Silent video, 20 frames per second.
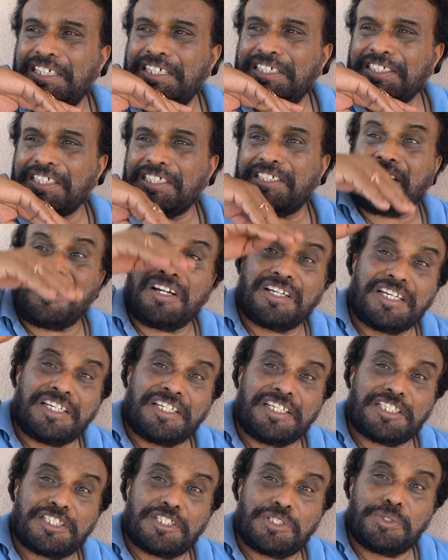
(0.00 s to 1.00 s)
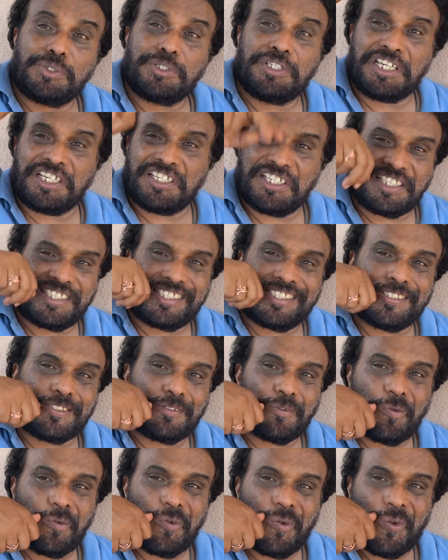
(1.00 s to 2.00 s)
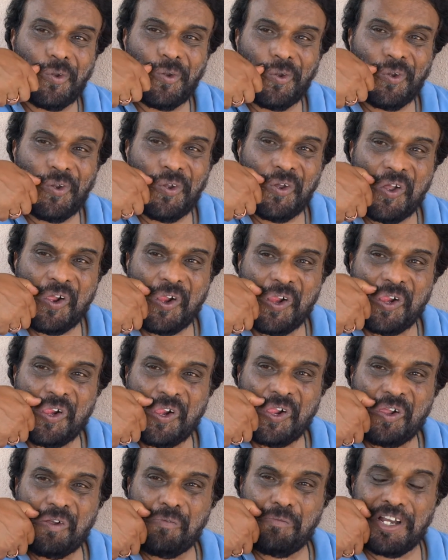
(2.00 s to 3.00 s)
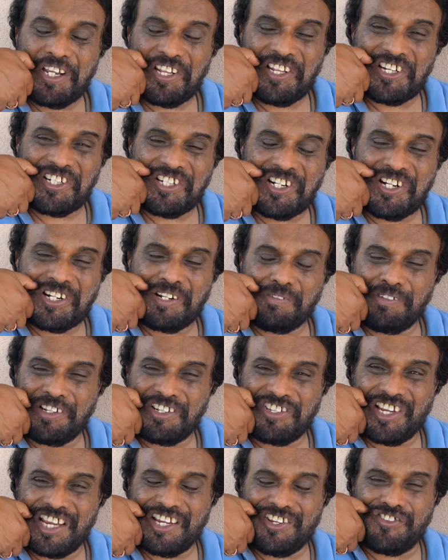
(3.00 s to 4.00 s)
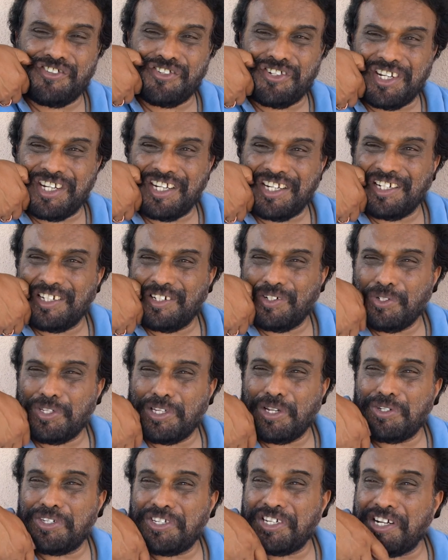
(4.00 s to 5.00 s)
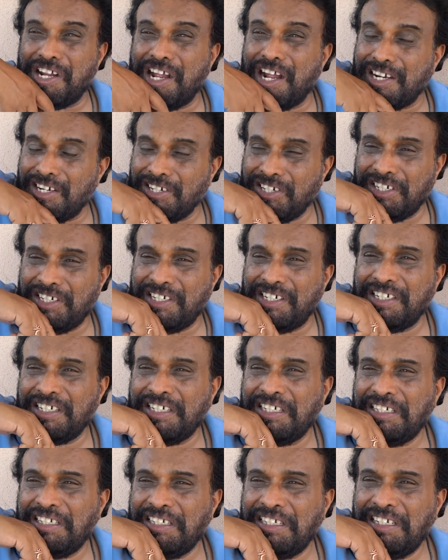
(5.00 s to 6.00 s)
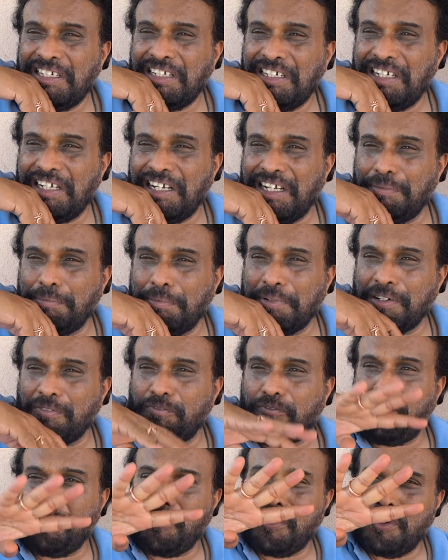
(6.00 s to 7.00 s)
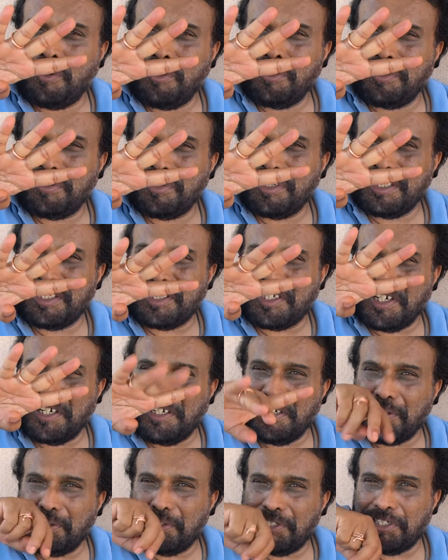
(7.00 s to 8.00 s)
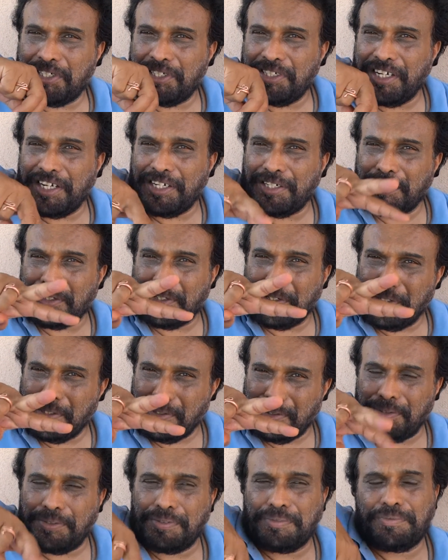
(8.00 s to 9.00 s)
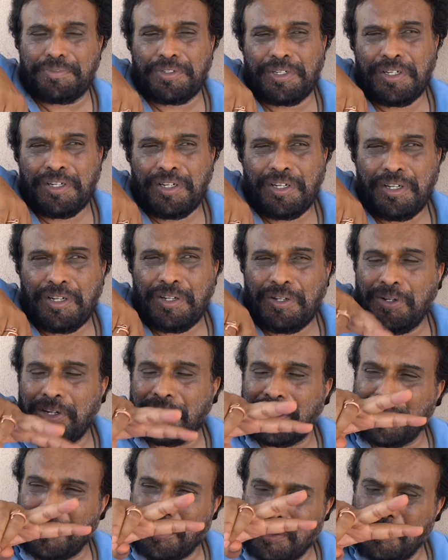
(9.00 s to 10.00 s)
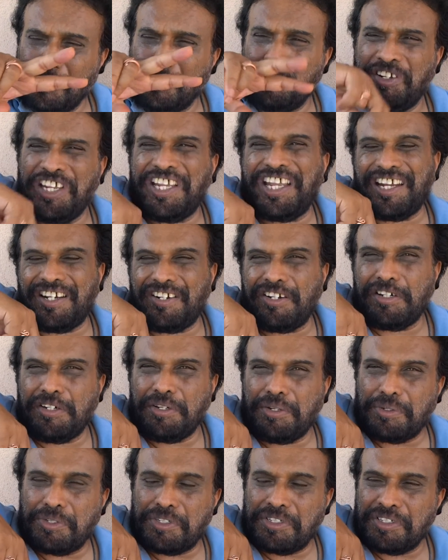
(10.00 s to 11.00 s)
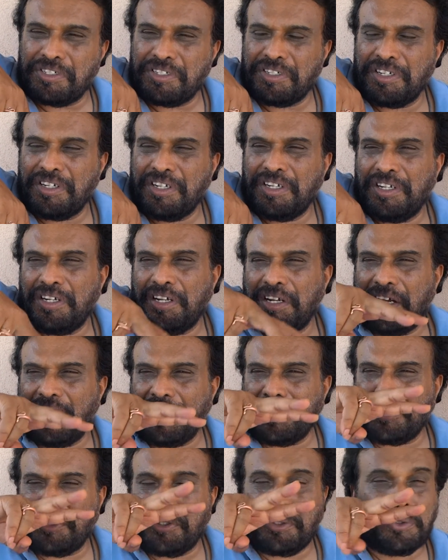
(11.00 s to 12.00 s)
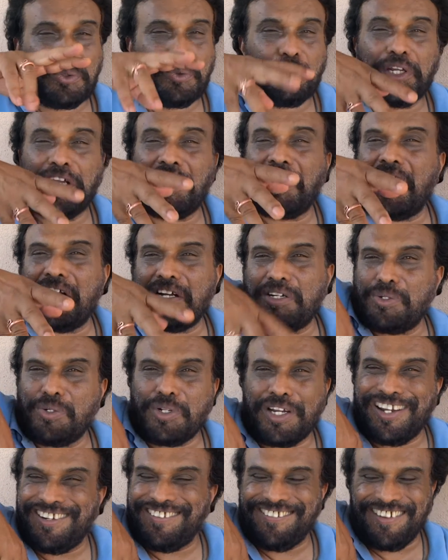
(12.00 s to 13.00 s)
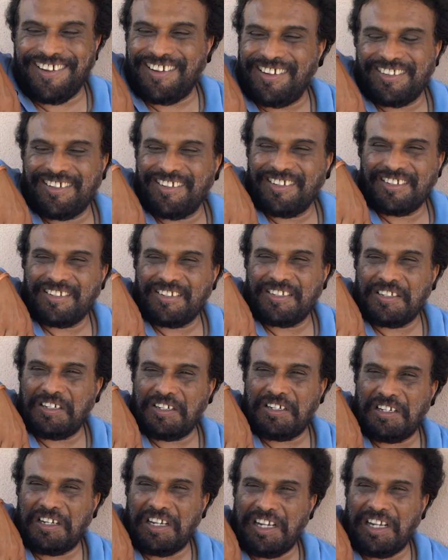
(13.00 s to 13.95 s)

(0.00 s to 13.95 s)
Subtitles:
the target is 2 degrees by the turn of the century. 2100, I mean 4 is reduced into 2. Okay, 2 we can reduce, and two, we can't do anything. So